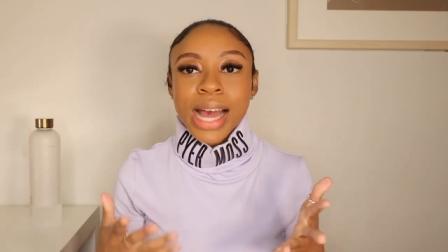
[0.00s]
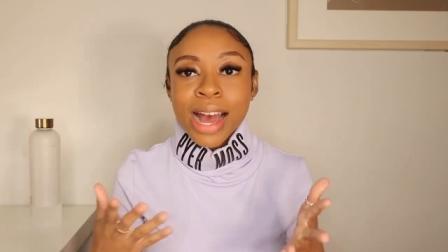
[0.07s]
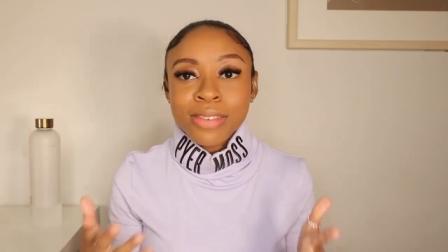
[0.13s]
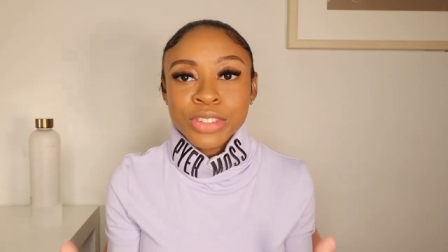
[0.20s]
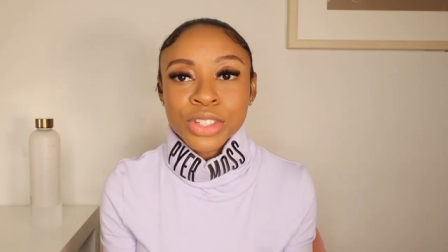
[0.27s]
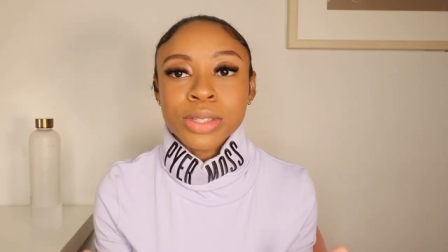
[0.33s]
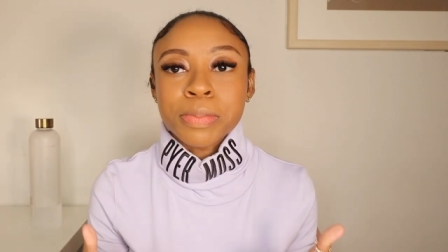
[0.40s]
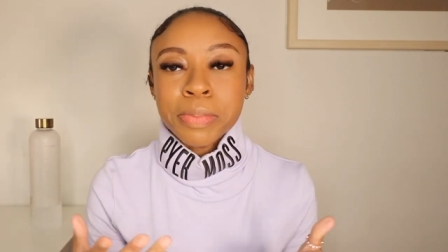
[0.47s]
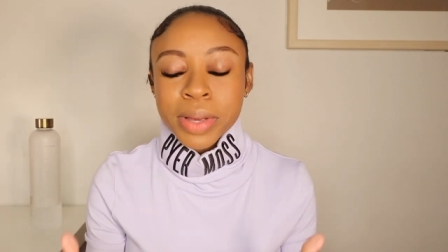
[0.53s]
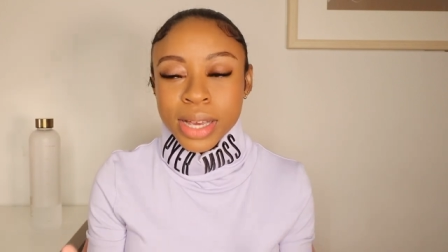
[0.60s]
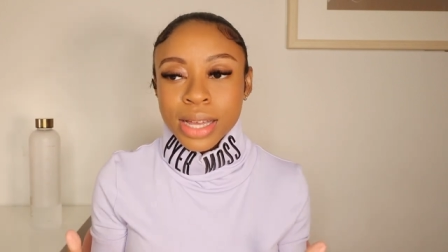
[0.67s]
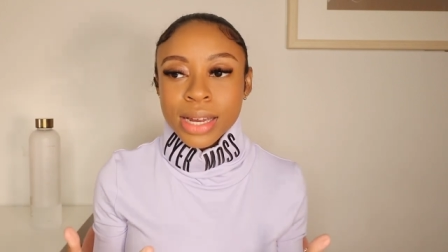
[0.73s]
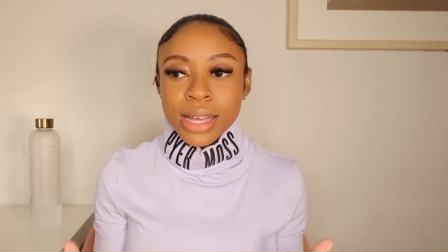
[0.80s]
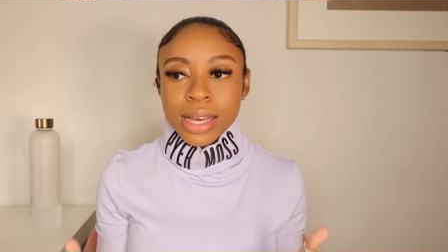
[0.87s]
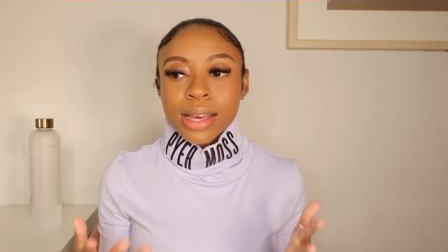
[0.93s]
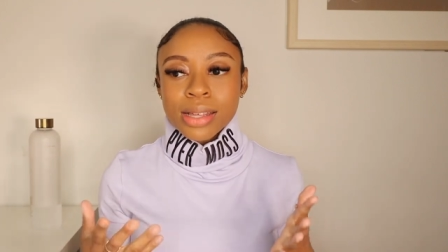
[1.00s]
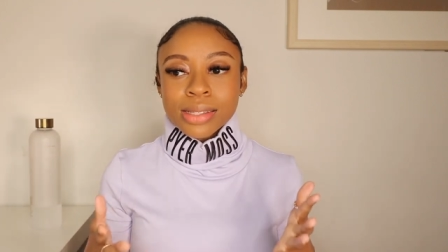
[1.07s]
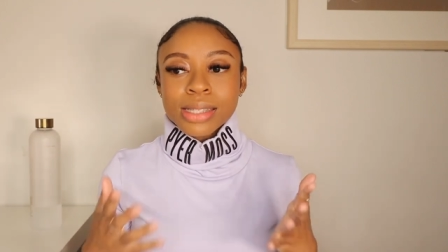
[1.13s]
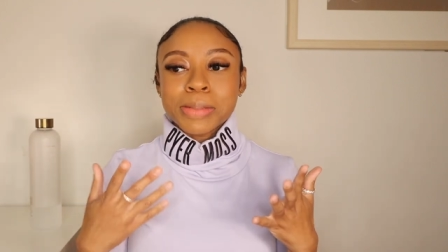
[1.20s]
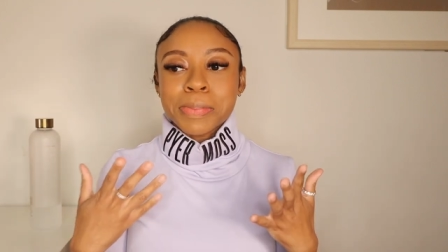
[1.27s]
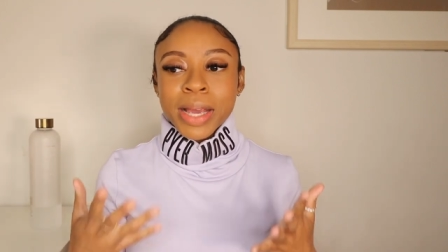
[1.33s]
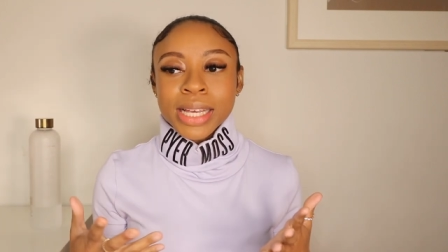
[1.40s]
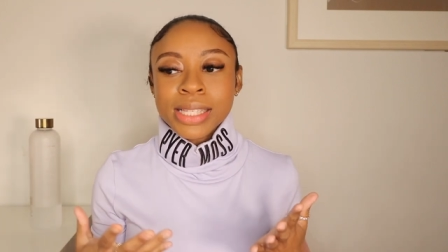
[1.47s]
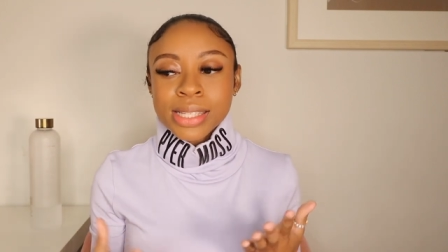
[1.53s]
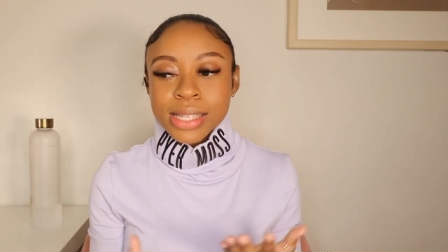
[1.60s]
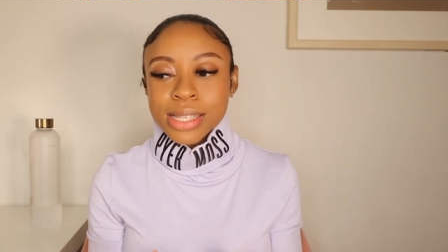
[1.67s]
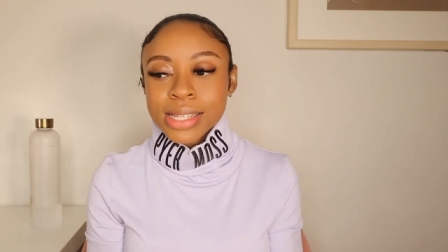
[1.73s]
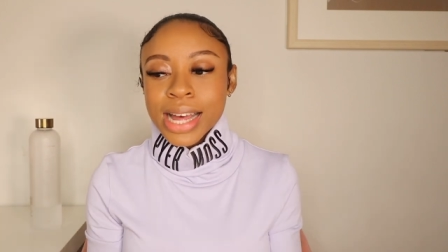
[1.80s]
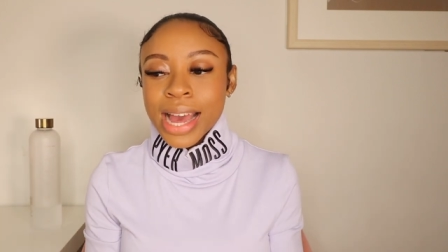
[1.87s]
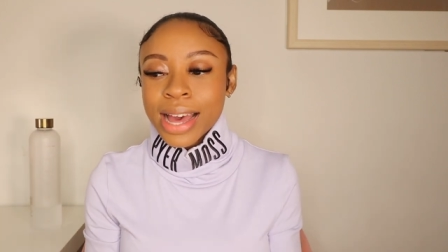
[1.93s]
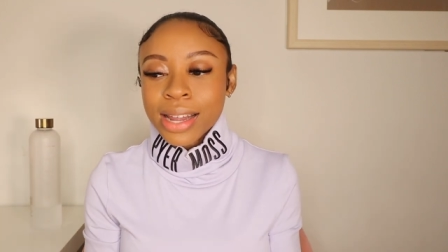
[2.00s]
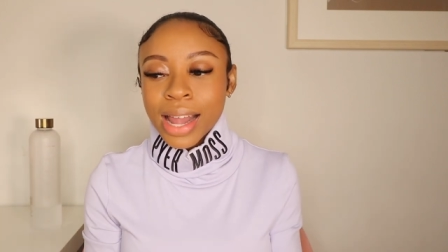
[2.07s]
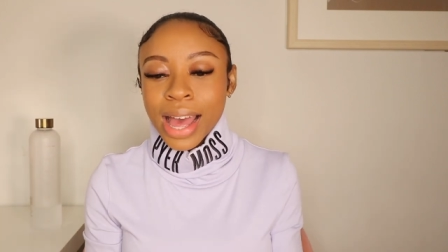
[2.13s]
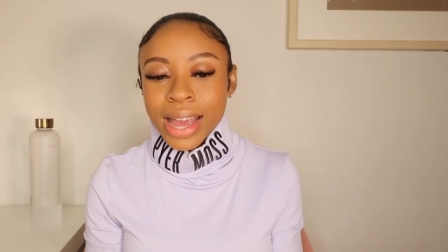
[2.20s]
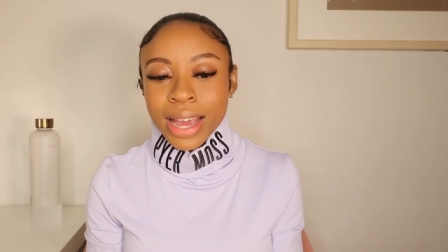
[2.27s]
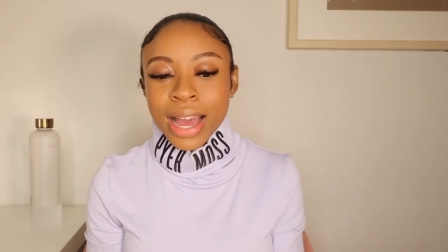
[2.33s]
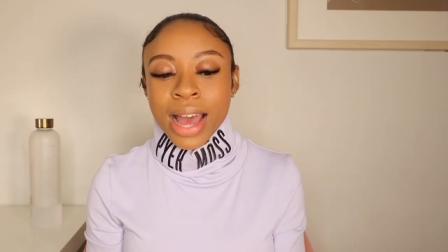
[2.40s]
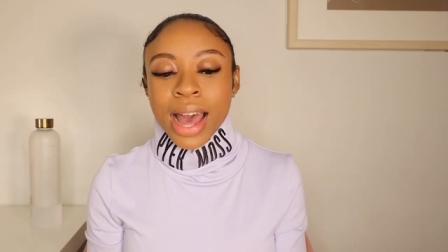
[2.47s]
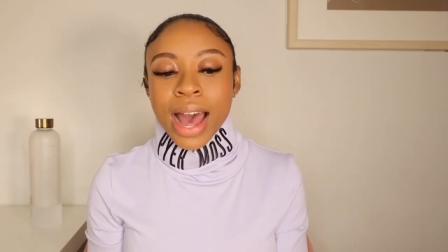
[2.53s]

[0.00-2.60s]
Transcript: I've just been in spaces that like